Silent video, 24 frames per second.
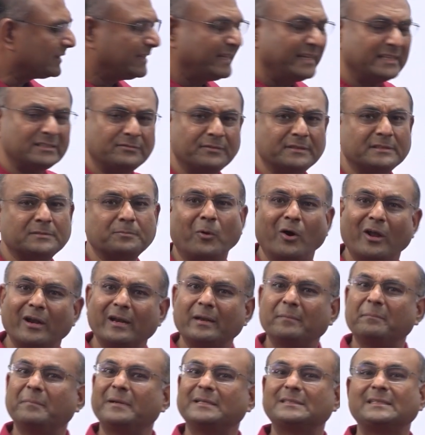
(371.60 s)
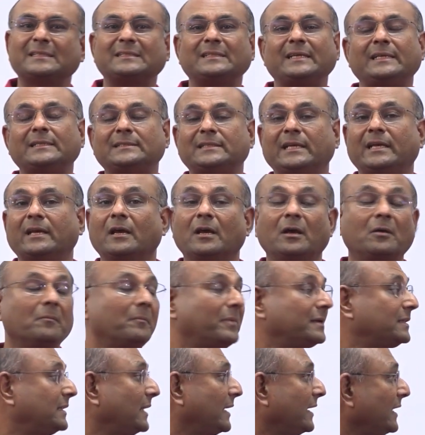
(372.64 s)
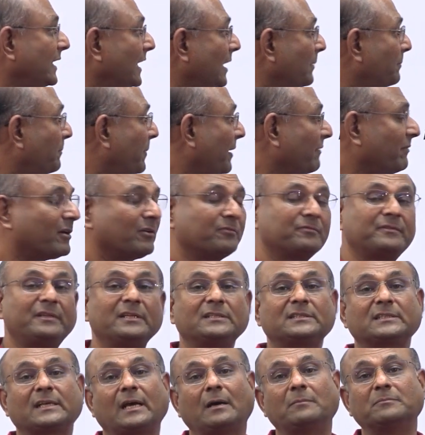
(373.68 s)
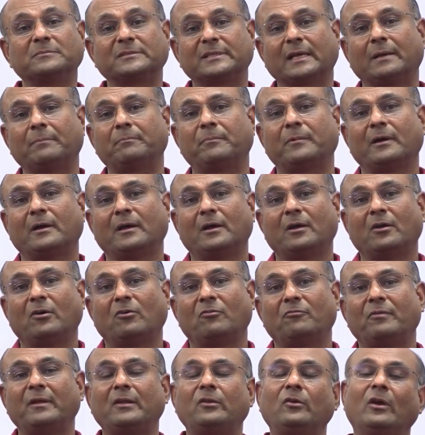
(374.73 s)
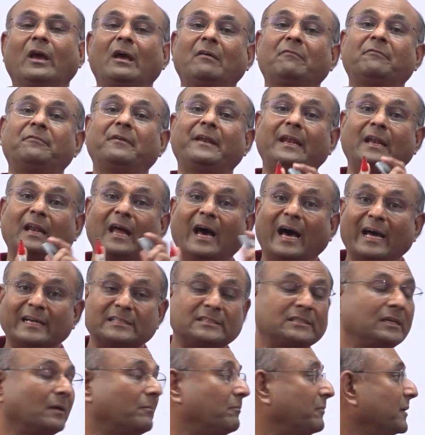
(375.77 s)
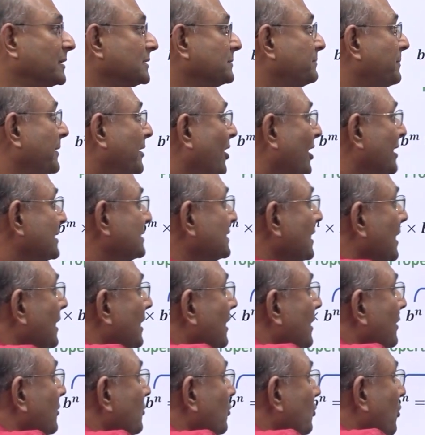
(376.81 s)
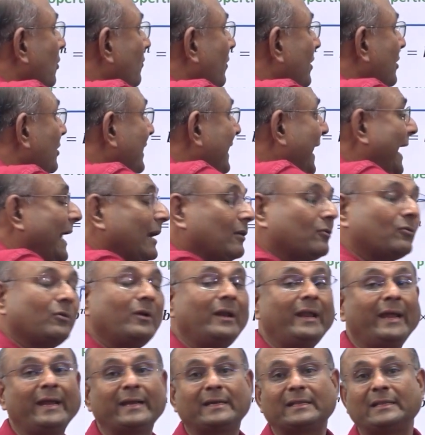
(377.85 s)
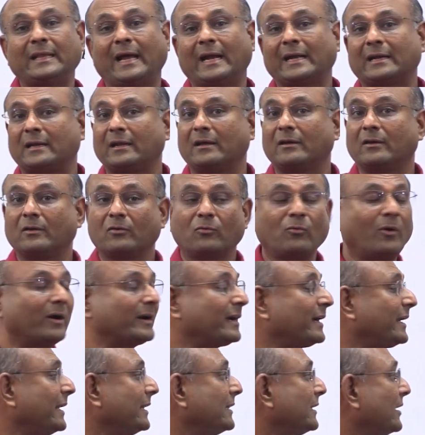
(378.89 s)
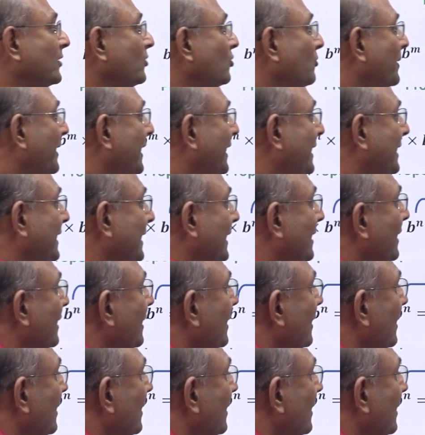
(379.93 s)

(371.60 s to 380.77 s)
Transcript: these with small numbers is easy, but the real power of this comes up when you have very large numbers, because you don't want to calculate that quantity in the numerator,